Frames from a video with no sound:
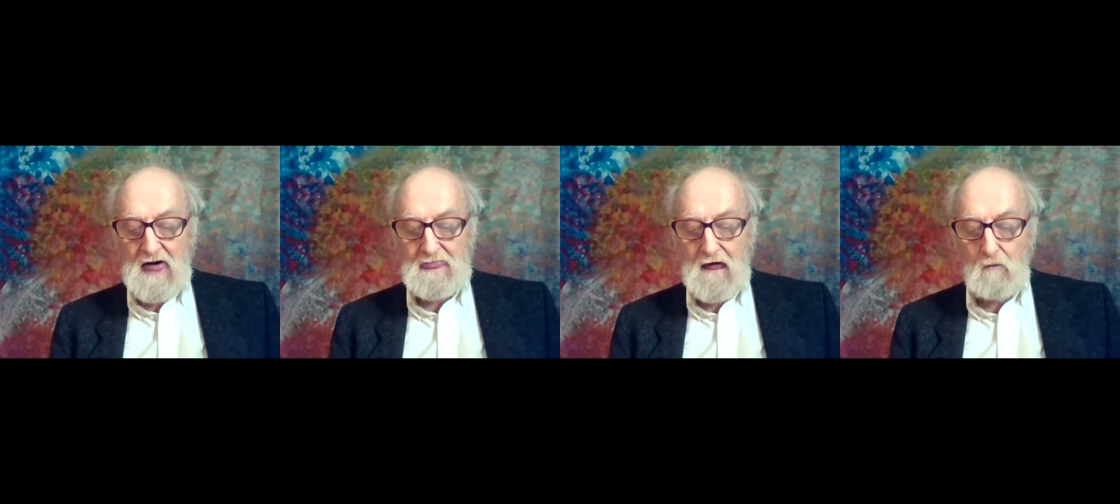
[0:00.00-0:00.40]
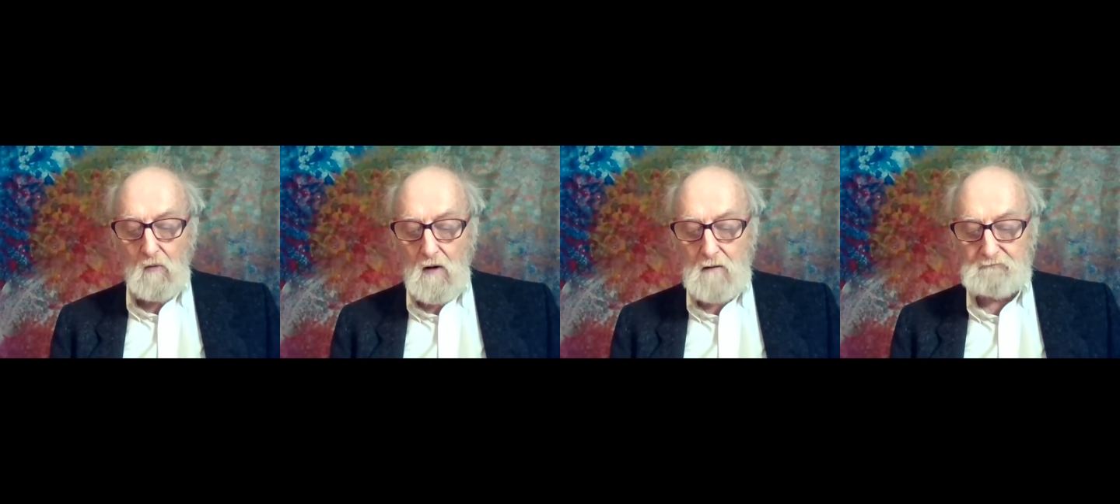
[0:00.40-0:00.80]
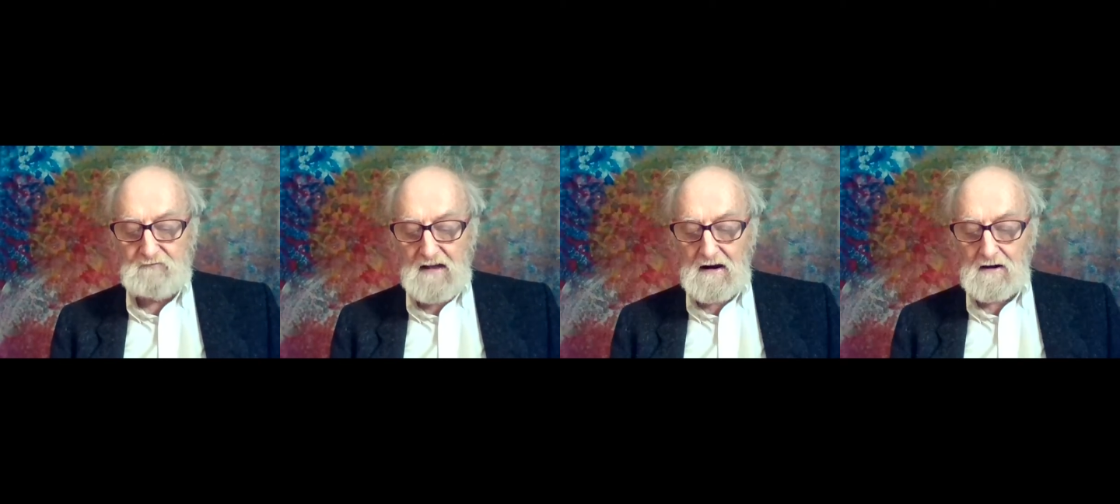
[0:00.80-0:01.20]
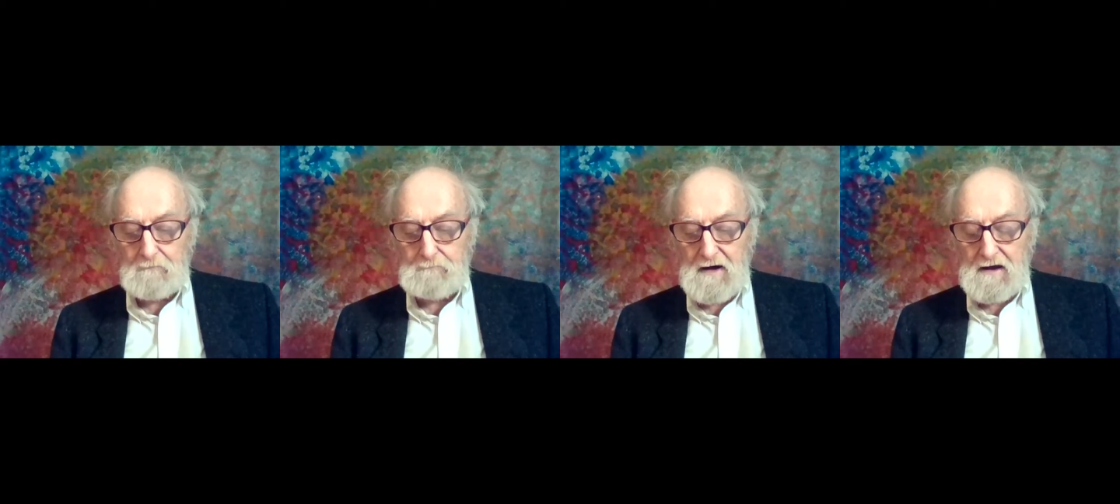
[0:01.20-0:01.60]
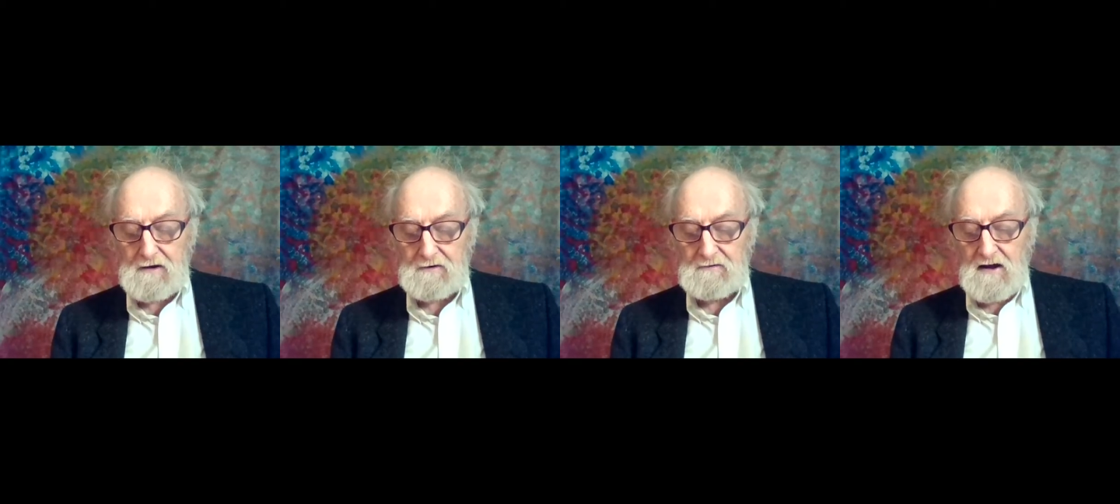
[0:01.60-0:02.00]
that warm feeling of
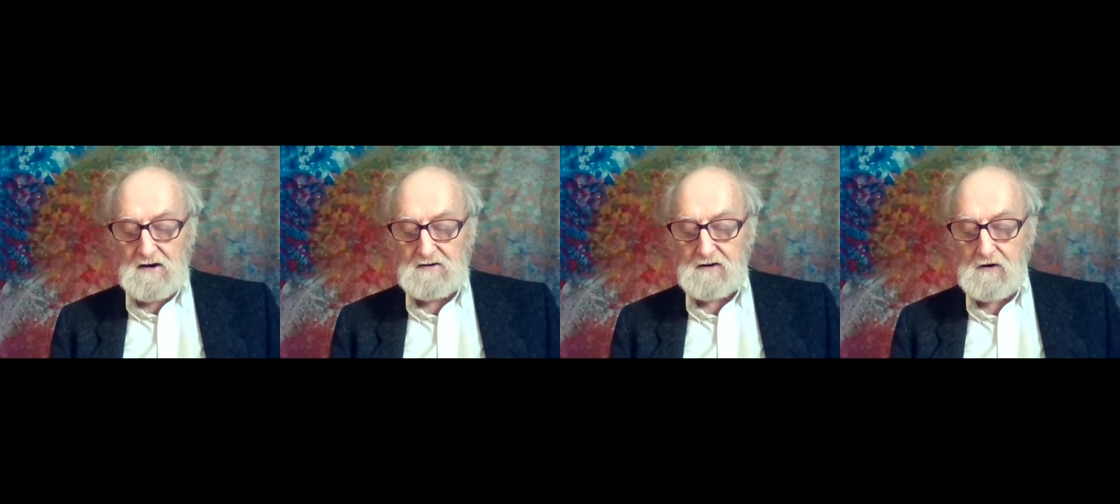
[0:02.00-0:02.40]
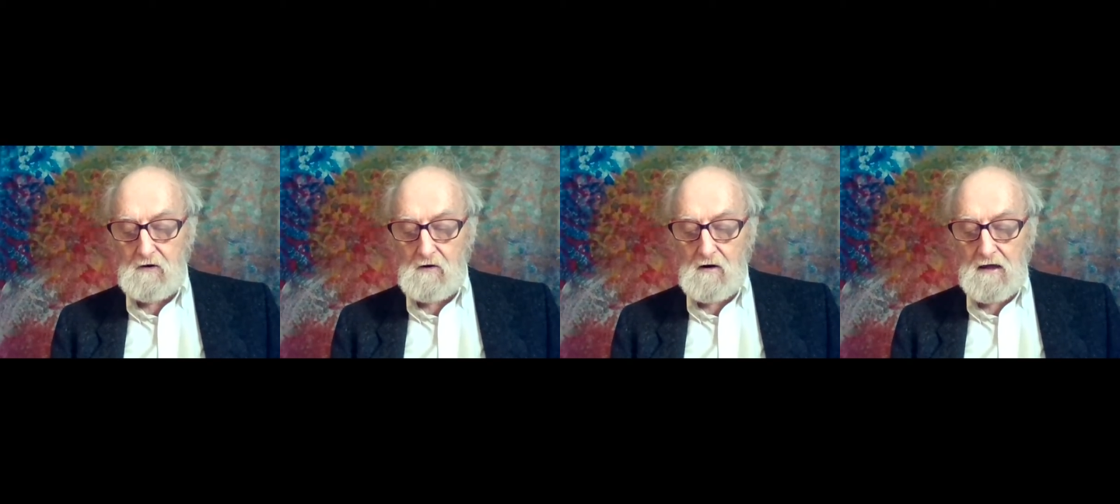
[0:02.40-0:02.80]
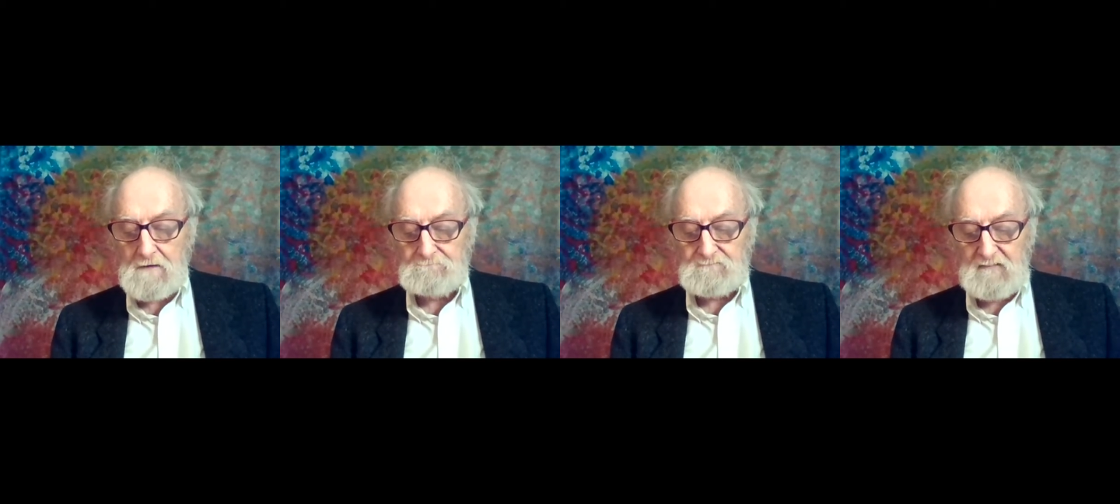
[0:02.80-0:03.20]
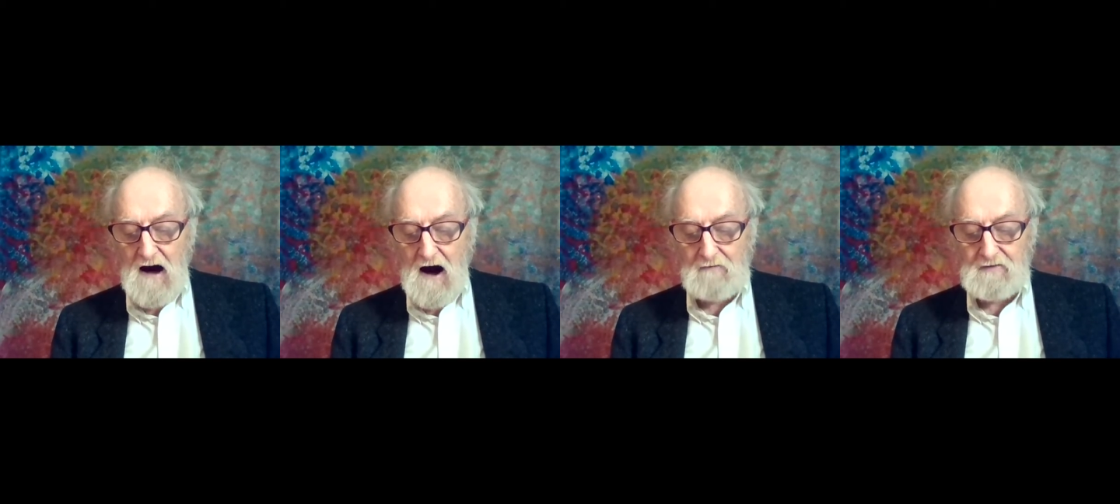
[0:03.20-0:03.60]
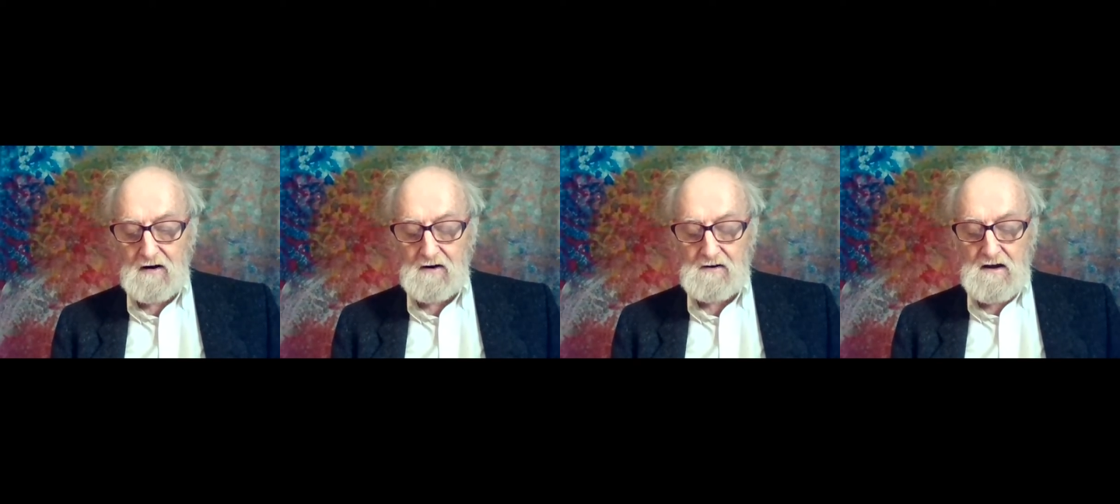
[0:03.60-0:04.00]
peace, security,
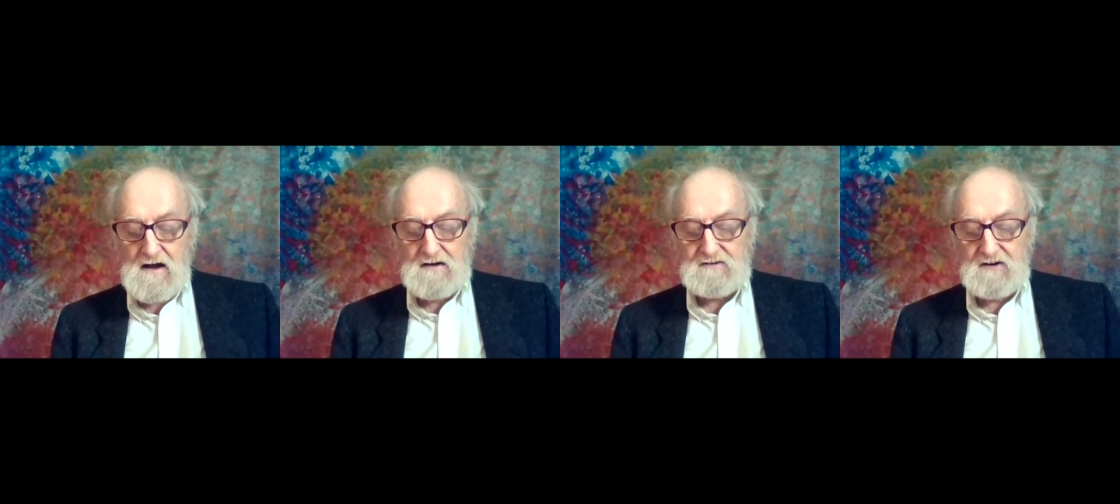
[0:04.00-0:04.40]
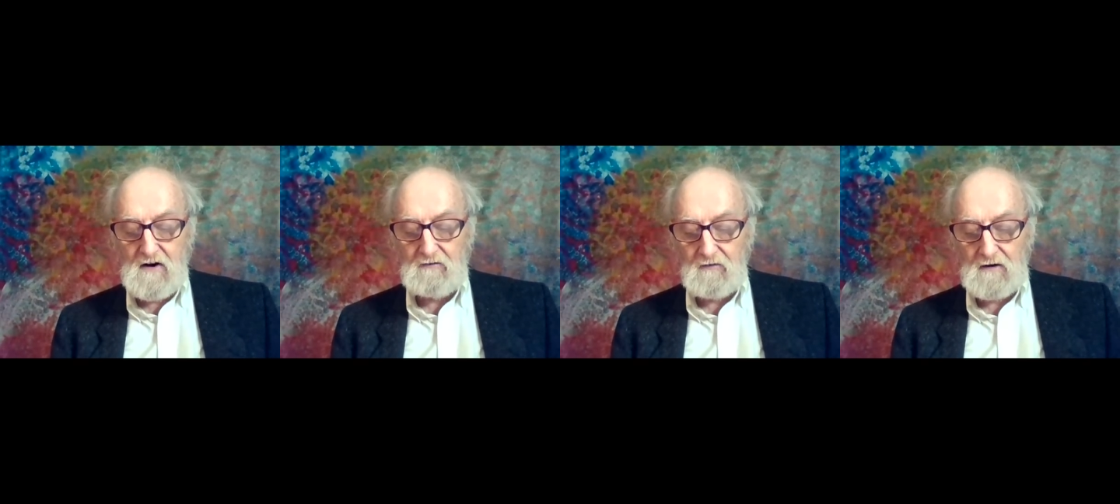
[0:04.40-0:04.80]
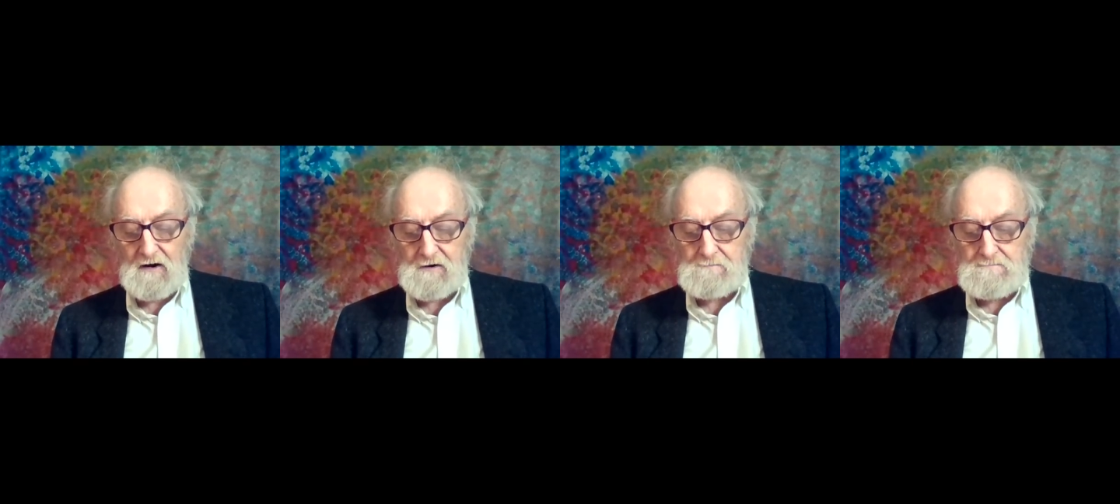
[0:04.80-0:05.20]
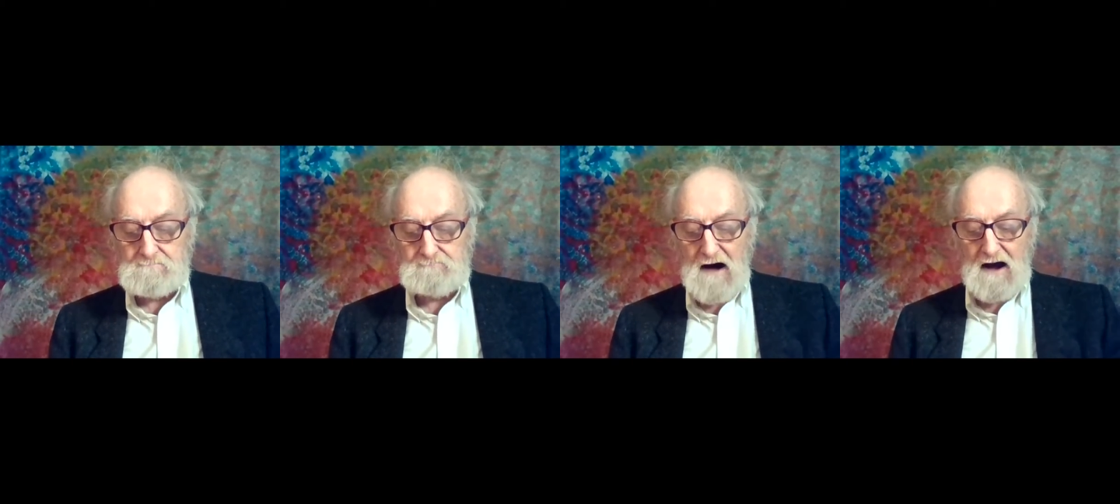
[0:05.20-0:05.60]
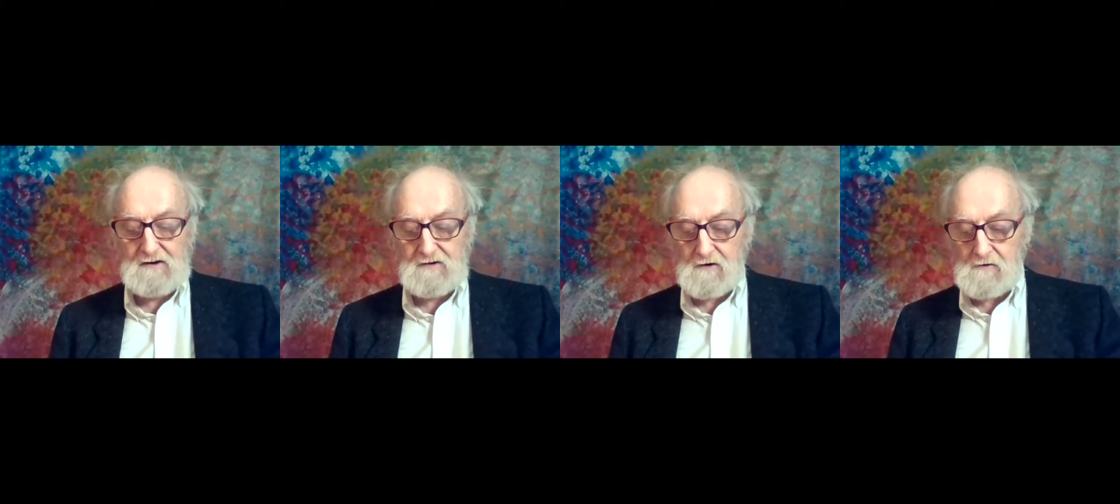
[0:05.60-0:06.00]
confidence, cheerfulness,
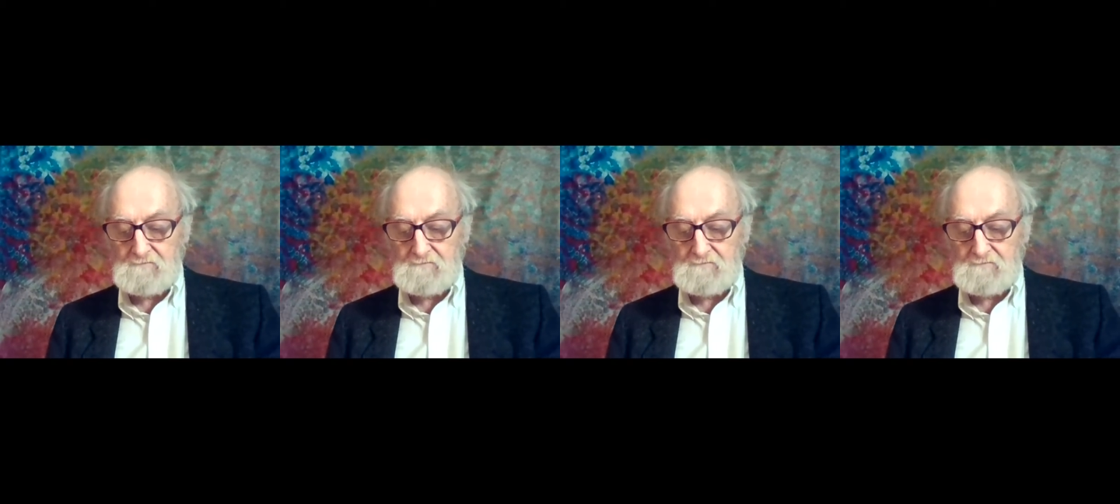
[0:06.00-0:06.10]
patience,